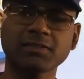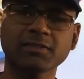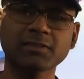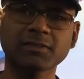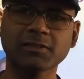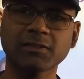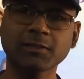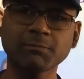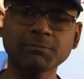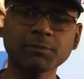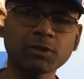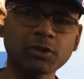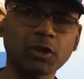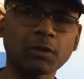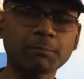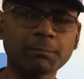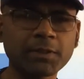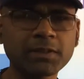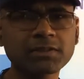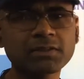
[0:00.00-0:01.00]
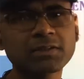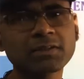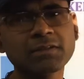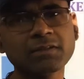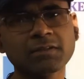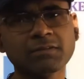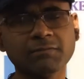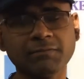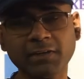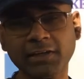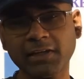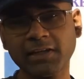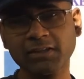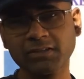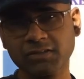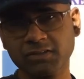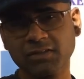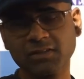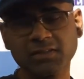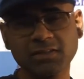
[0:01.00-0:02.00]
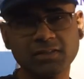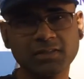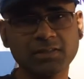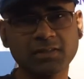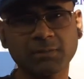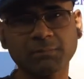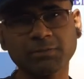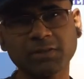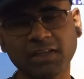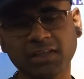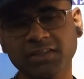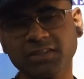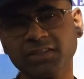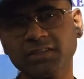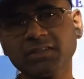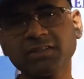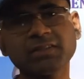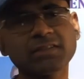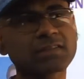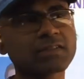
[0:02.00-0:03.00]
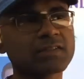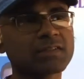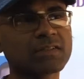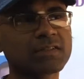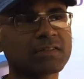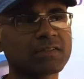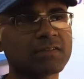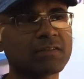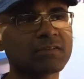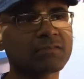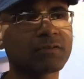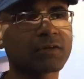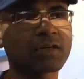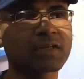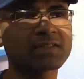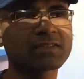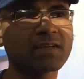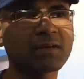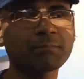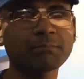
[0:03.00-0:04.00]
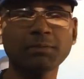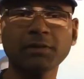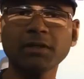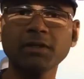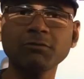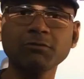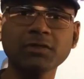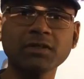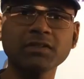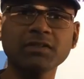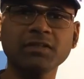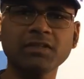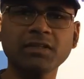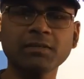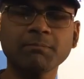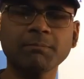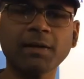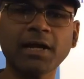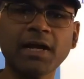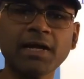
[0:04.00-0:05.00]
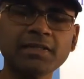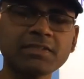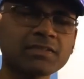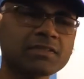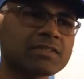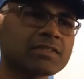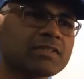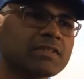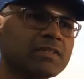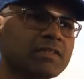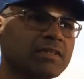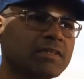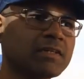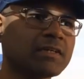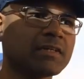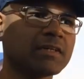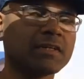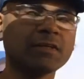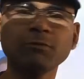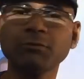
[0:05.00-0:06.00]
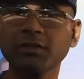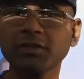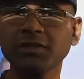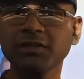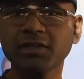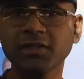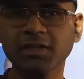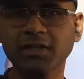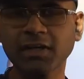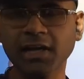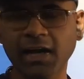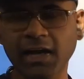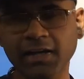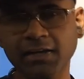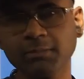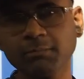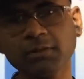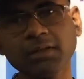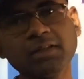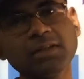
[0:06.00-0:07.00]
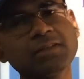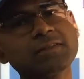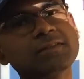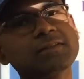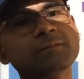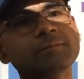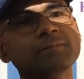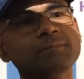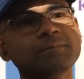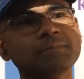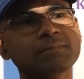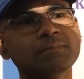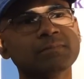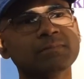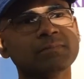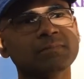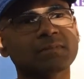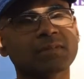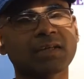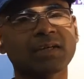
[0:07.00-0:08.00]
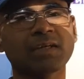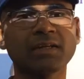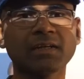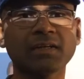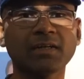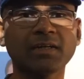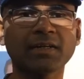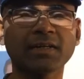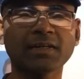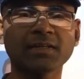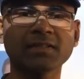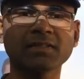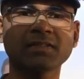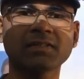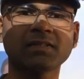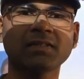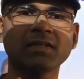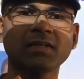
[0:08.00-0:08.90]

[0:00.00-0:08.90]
subtopics, various subsections. For example, nutrition in plants, nutrition in animals, then it is